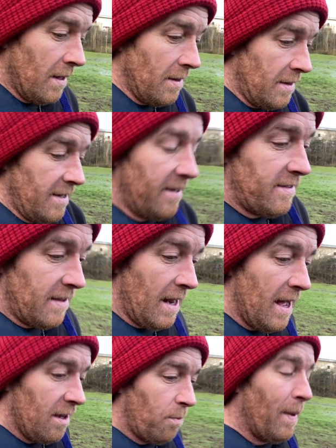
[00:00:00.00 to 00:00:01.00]
this is the
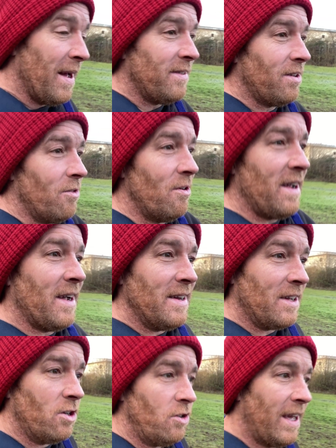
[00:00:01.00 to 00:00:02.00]
last place I reckon
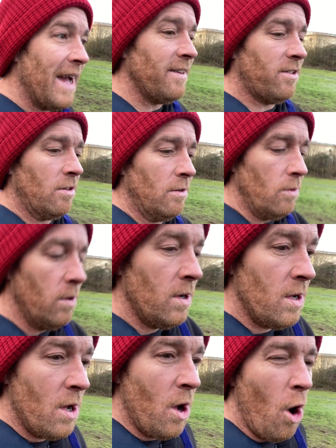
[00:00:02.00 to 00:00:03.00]
it could get to
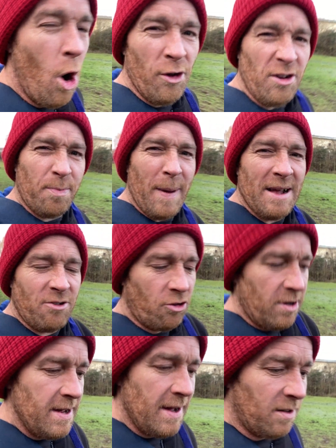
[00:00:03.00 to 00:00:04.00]
on its
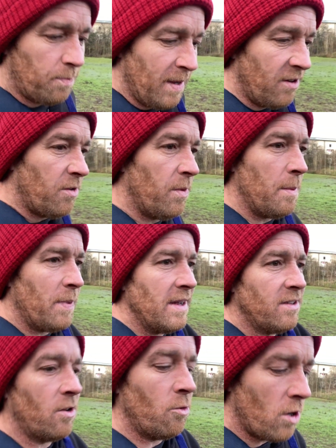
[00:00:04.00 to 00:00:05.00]
battery especially with it being
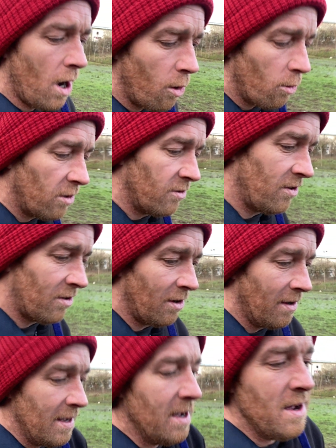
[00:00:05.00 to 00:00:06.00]
so cold because it's
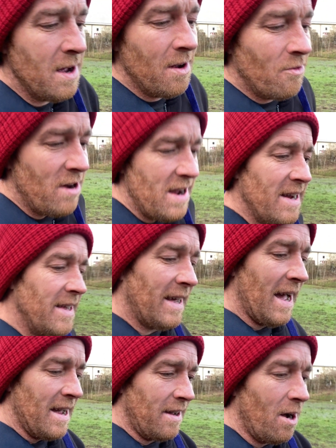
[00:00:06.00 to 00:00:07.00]
like really
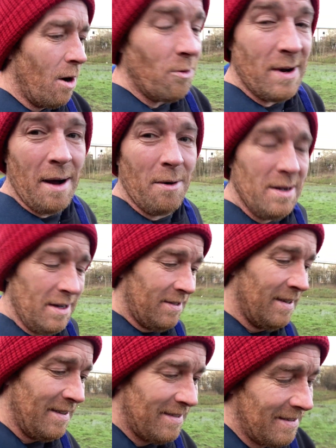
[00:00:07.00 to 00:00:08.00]
getting cold now because
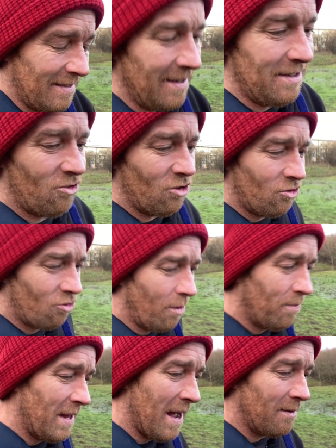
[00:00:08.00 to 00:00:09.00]
it's just just
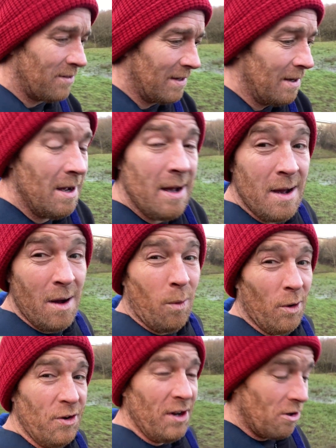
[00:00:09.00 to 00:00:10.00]
dropped down to
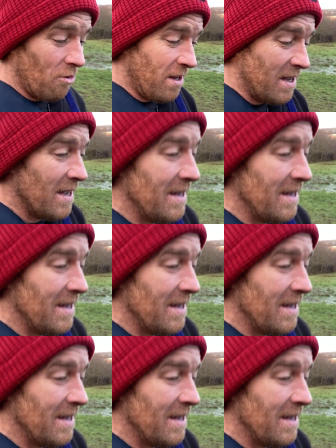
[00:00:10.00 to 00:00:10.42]
one degree